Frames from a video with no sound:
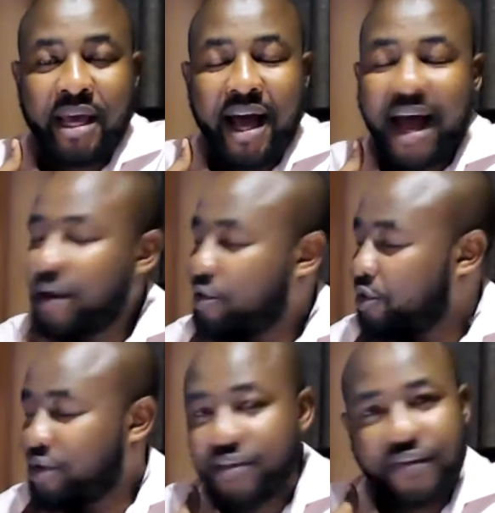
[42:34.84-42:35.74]
I could
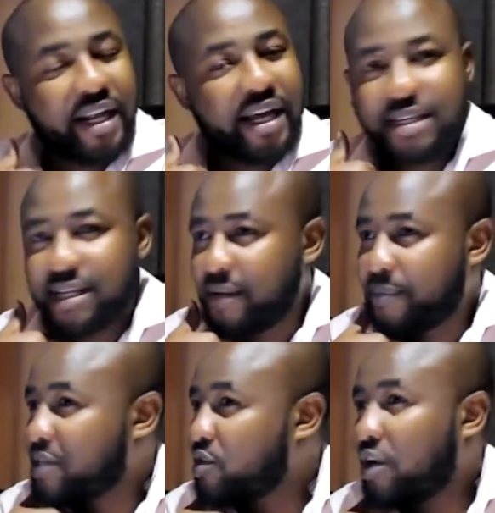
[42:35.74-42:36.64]
not even get sleep.
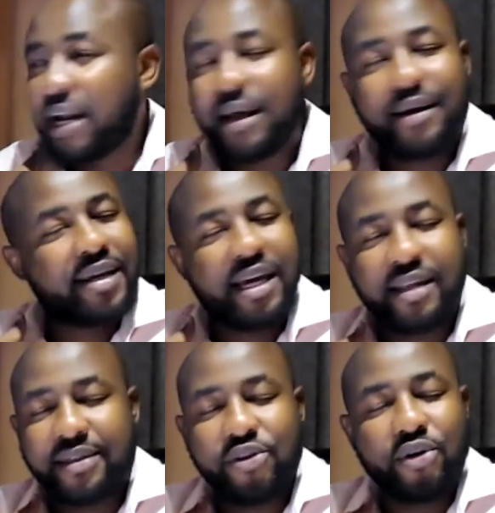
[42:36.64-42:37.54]
It's all,
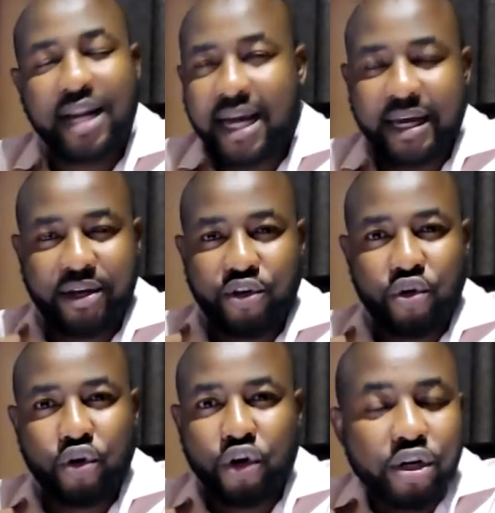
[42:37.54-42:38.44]
Keith, you're lying.
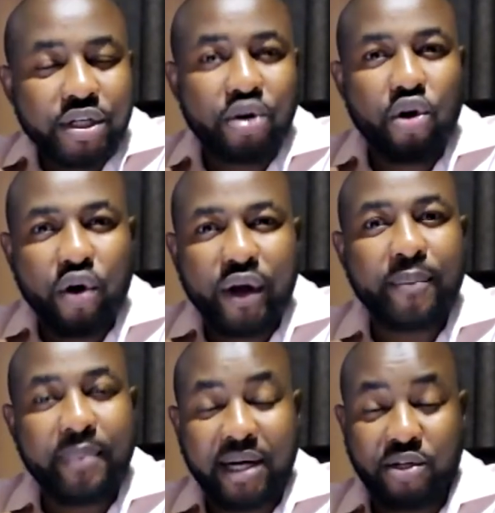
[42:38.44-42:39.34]
You're not going
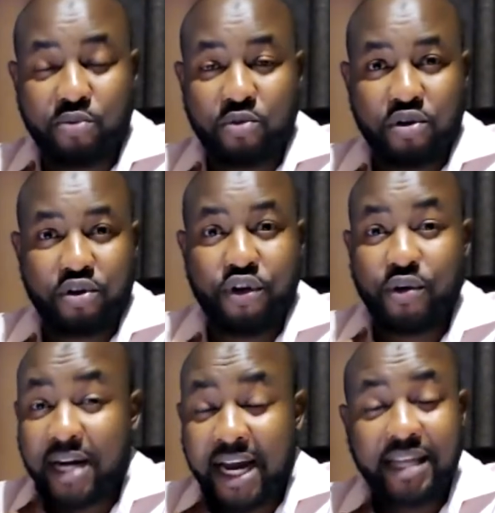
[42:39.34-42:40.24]
back tomorrow.
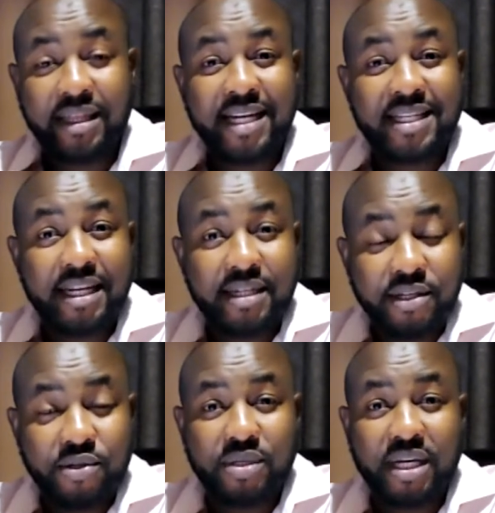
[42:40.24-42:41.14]
You're lying. That
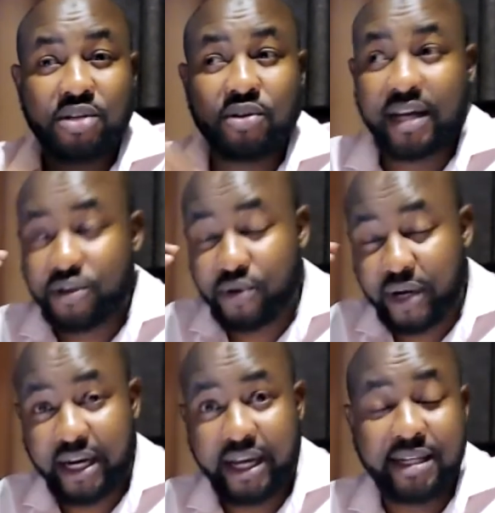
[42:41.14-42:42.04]
sentence you said so that you
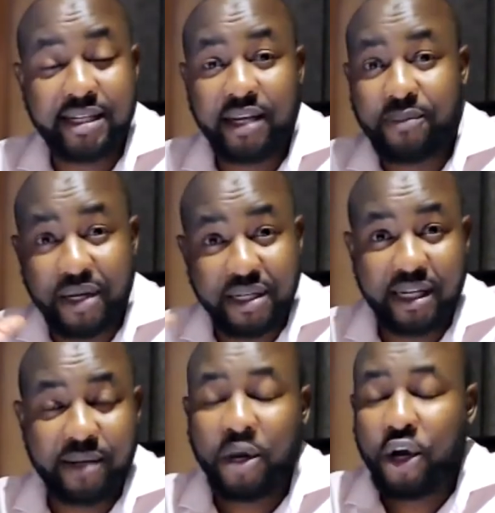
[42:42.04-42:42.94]
can get sleep and
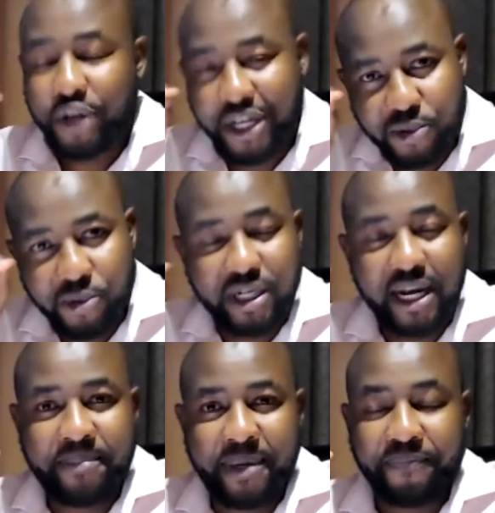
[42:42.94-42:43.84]
sleep. It won't
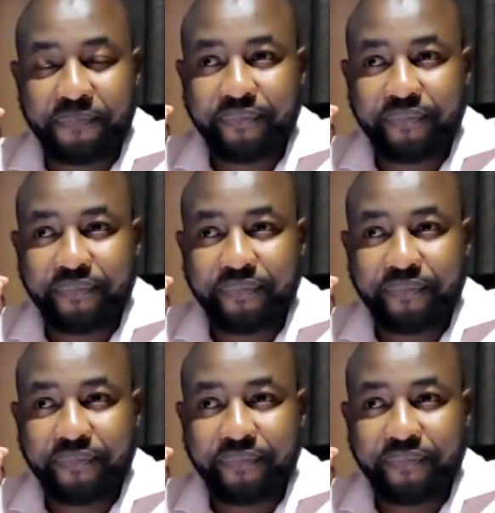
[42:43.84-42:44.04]
happen.